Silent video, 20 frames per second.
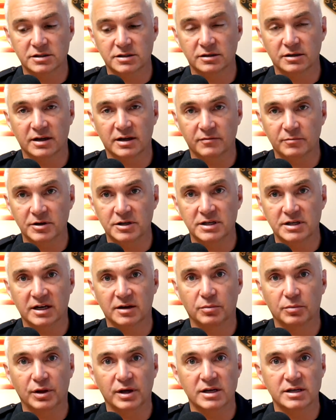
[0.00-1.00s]
have been taking
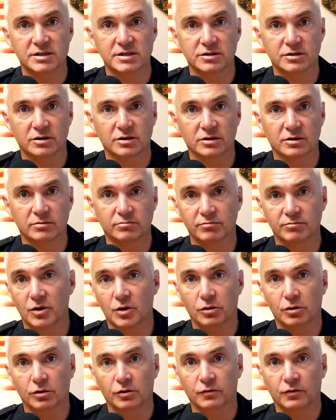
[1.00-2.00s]
place
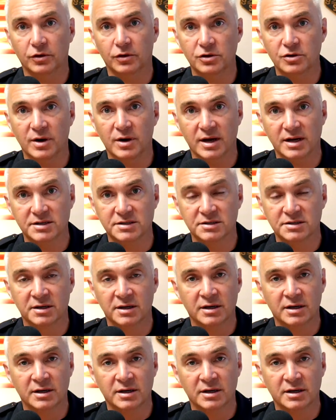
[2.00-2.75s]
all over the U.S.